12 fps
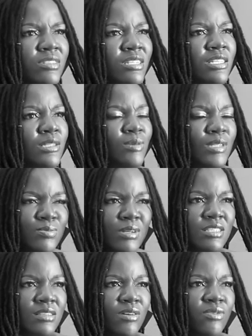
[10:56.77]
to express
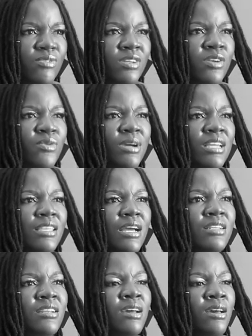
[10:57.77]
myself in a way
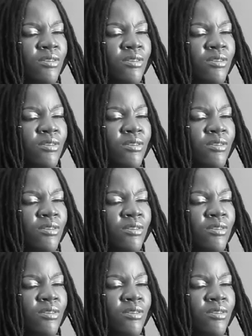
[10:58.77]
that